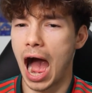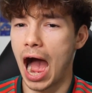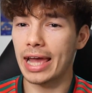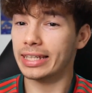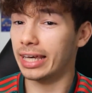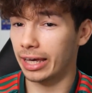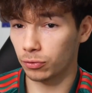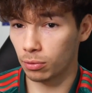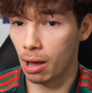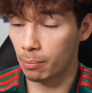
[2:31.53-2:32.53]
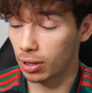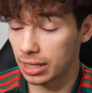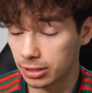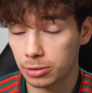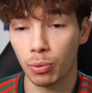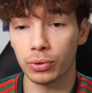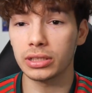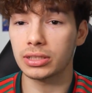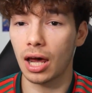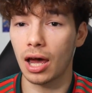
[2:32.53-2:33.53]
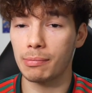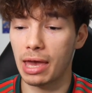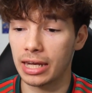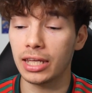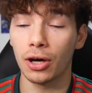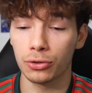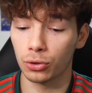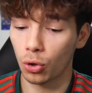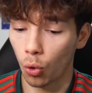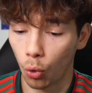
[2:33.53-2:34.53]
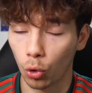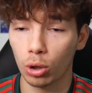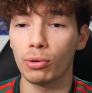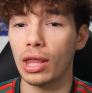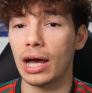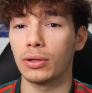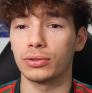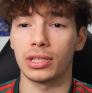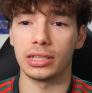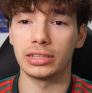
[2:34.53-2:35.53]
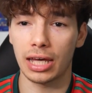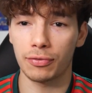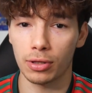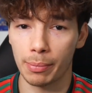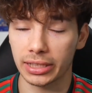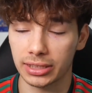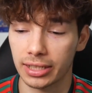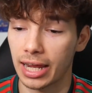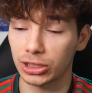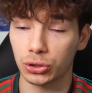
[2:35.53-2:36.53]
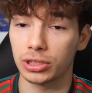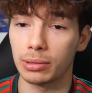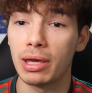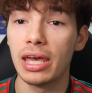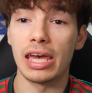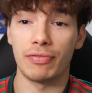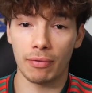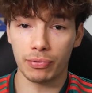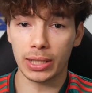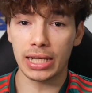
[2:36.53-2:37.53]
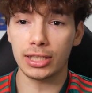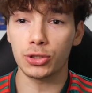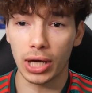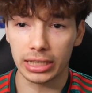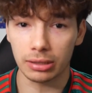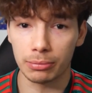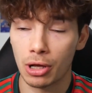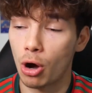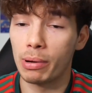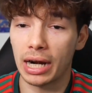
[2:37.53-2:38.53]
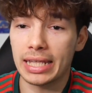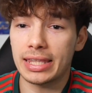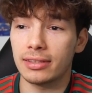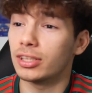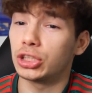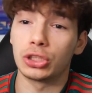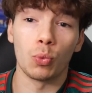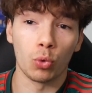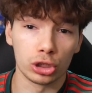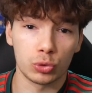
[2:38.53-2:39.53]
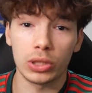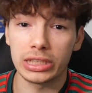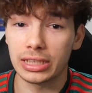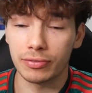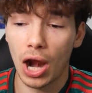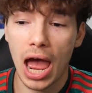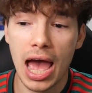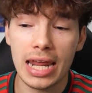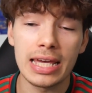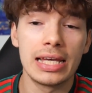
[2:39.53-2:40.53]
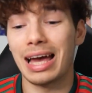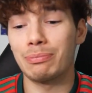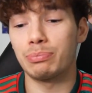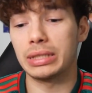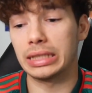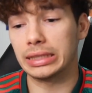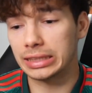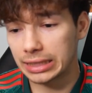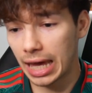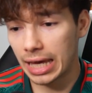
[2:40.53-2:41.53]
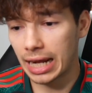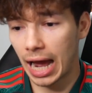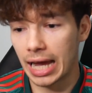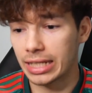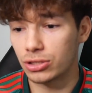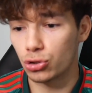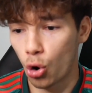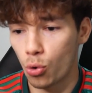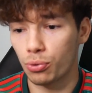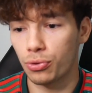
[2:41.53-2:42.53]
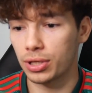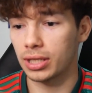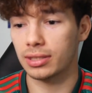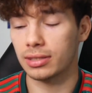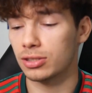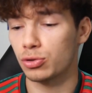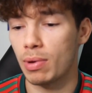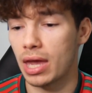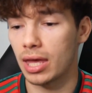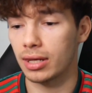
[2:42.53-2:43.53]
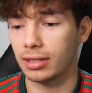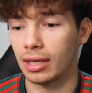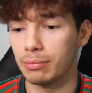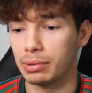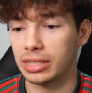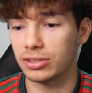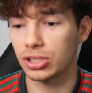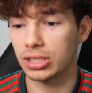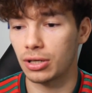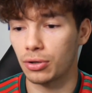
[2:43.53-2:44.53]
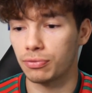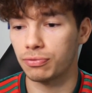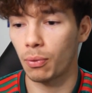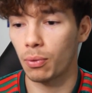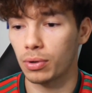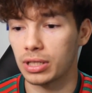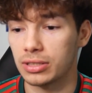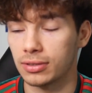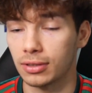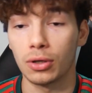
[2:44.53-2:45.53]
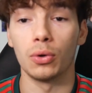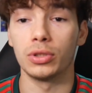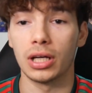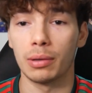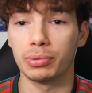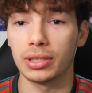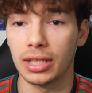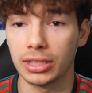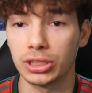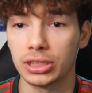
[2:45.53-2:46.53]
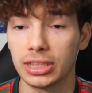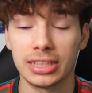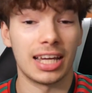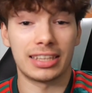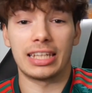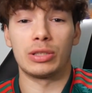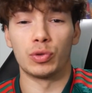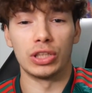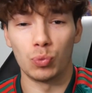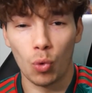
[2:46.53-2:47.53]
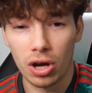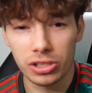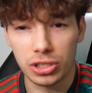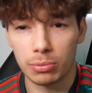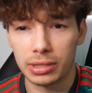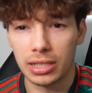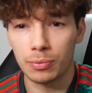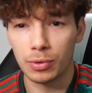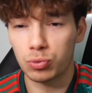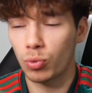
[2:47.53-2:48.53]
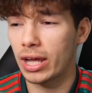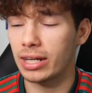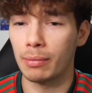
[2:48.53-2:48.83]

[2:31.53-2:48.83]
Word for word: I can't remember at this point in time any other horrible howler that he's had for the Mexican national team. If I'm forgetting, you guys let me know, but I think this is the worst one he's ever had. That being said, I don't think that this man can be considered for either the Gold Cup or the Nations League. Not that he really was to begin with, right?